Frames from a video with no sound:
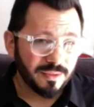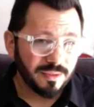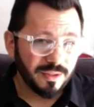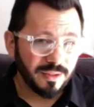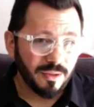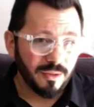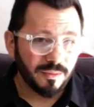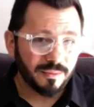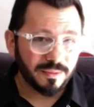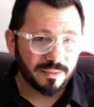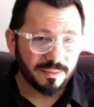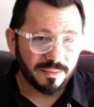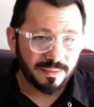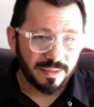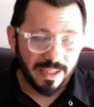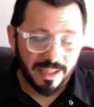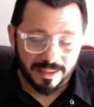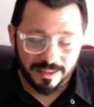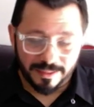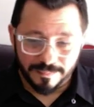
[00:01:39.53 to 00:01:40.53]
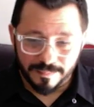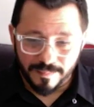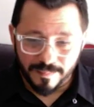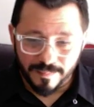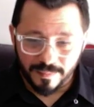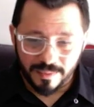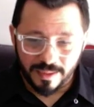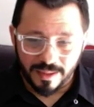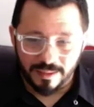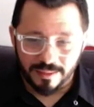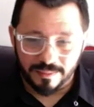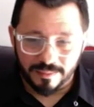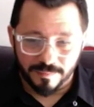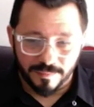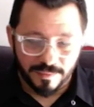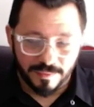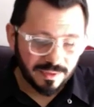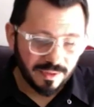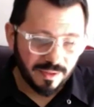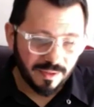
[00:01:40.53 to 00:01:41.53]
you know, and
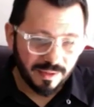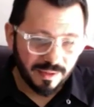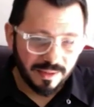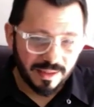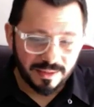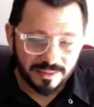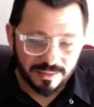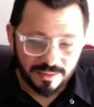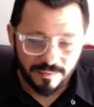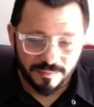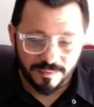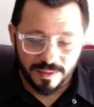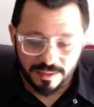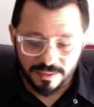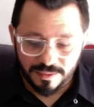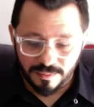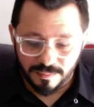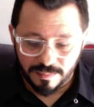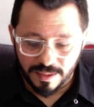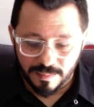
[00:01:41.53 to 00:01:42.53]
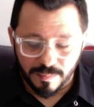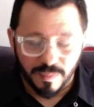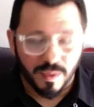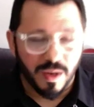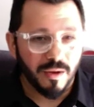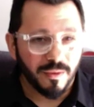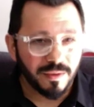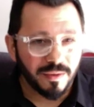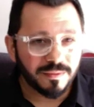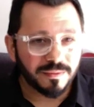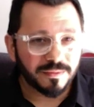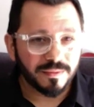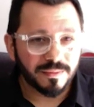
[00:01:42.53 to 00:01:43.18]
first nothing, that's something to be proud of.